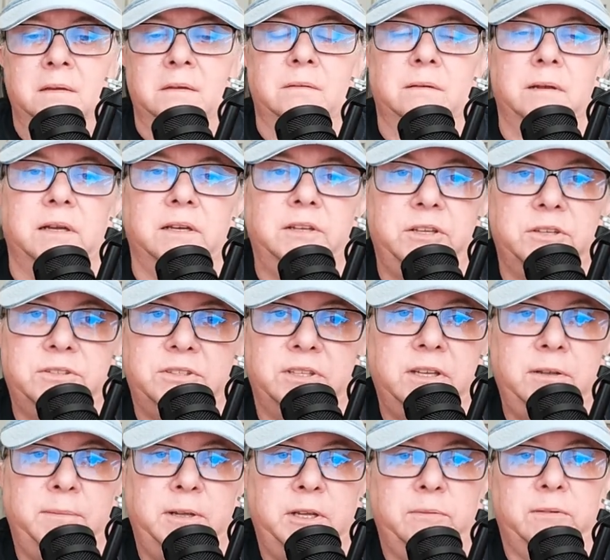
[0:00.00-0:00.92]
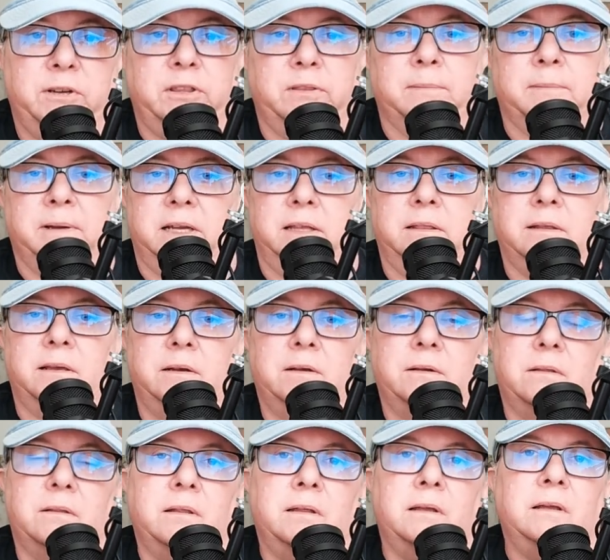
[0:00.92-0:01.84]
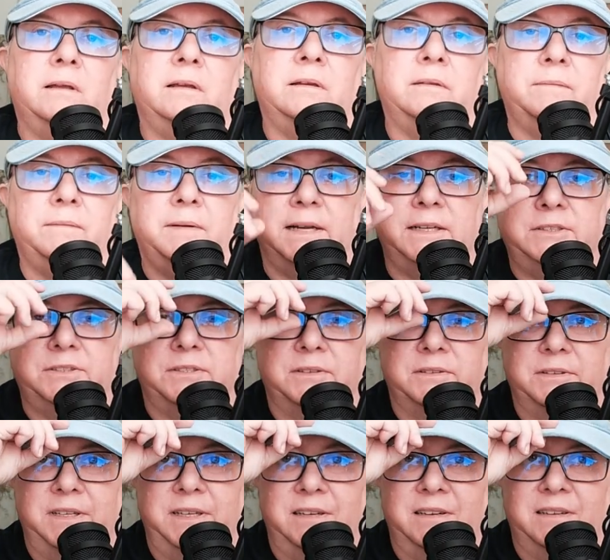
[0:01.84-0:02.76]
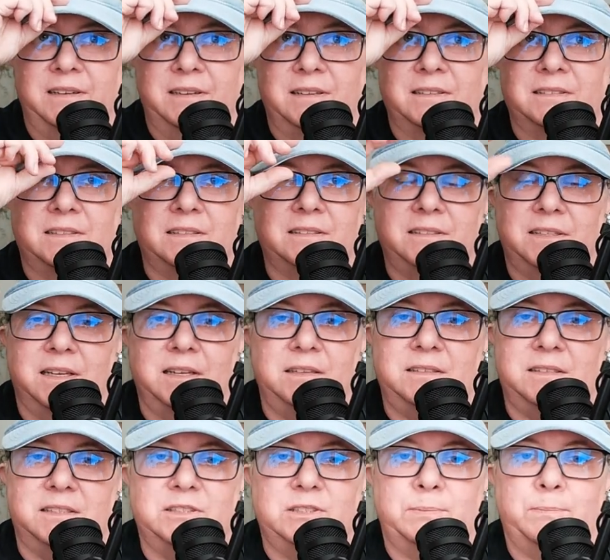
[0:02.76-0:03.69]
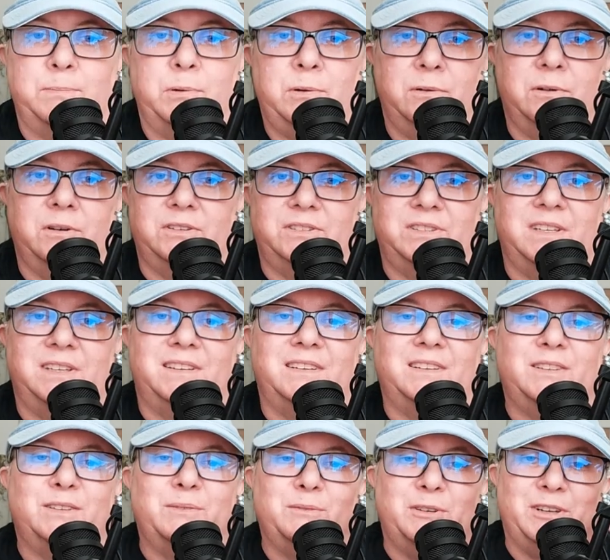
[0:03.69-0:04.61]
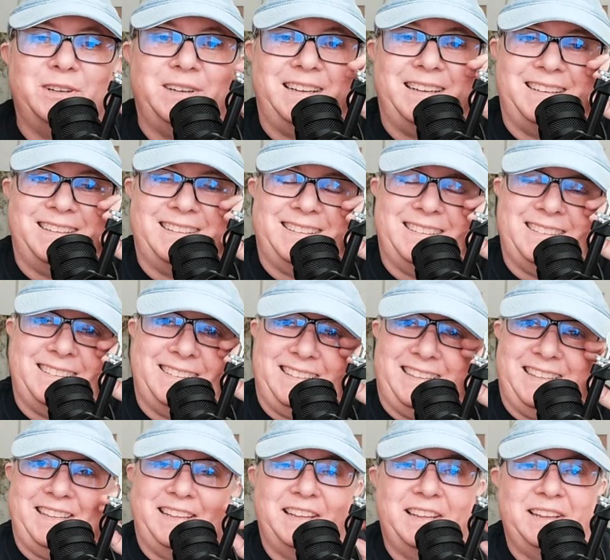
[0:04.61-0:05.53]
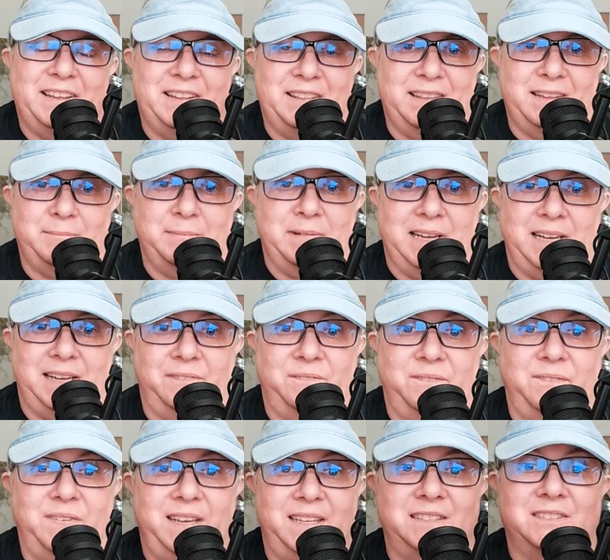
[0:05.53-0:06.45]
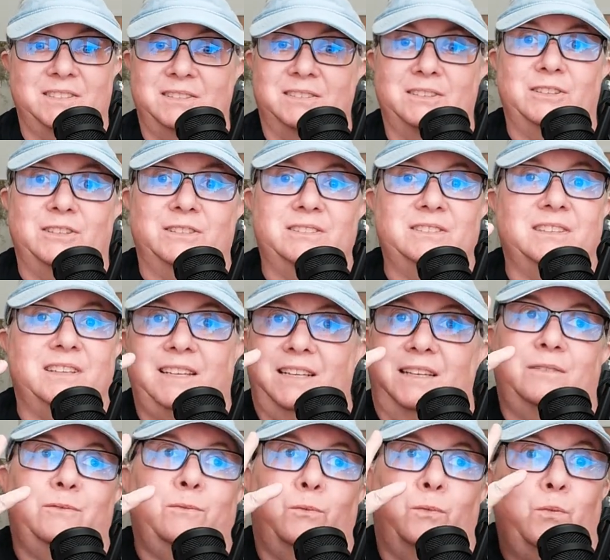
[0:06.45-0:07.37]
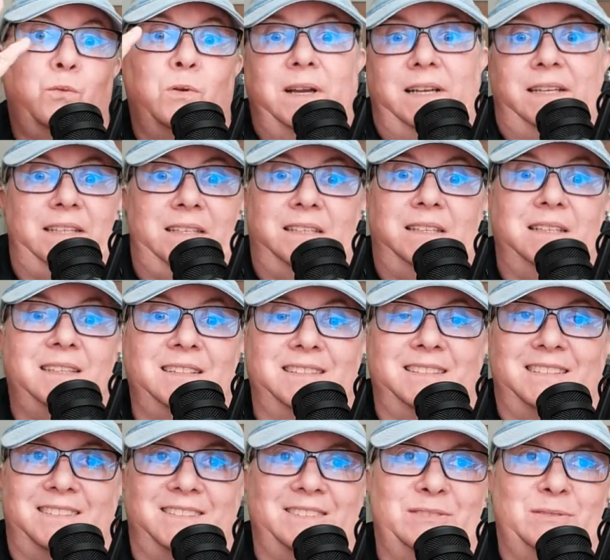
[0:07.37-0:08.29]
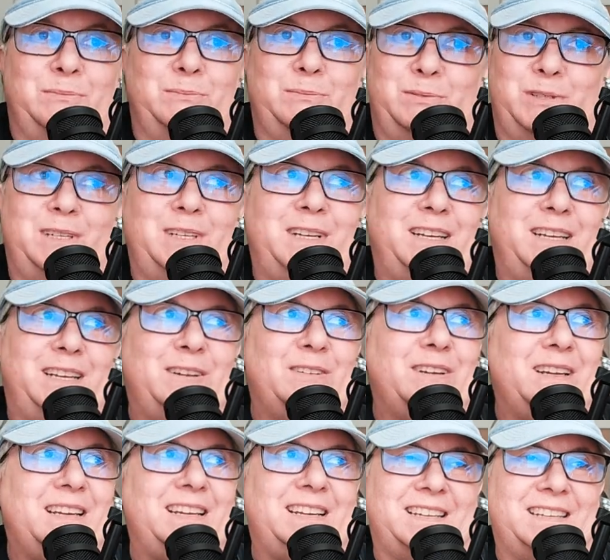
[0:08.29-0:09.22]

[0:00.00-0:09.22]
Well, you see me with my little visor here because the sun just pours in the morning. Then my face looks like white. But anyway.